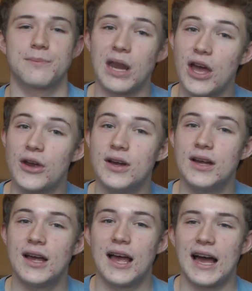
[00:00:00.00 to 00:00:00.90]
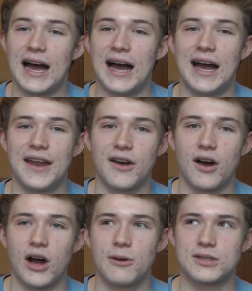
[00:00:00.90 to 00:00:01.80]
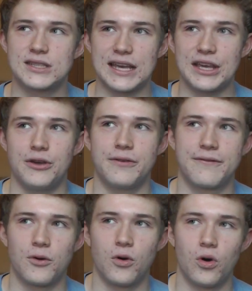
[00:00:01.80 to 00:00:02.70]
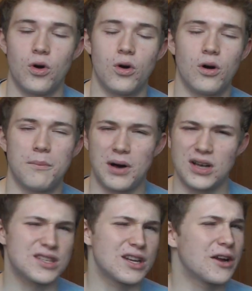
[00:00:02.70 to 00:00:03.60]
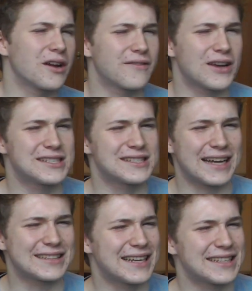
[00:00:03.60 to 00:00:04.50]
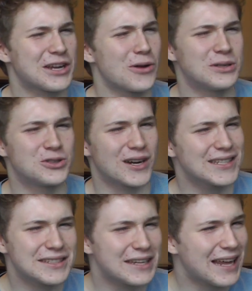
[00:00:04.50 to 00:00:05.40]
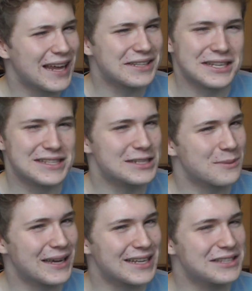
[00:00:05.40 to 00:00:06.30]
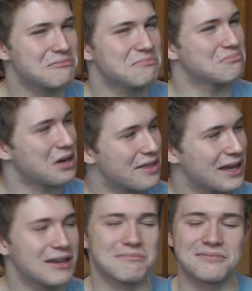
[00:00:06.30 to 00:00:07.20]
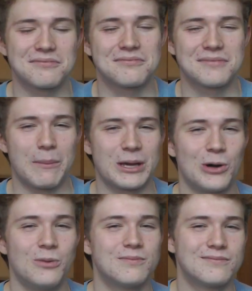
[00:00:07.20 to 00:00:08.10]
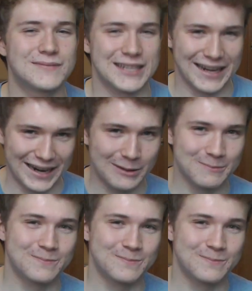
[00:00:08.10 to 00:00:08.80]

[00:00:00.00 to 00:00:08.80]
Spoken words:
below. And I will see you for Barcelona versus Atletico Madrid analysis this weekend, I think. That'd be cool. See you later.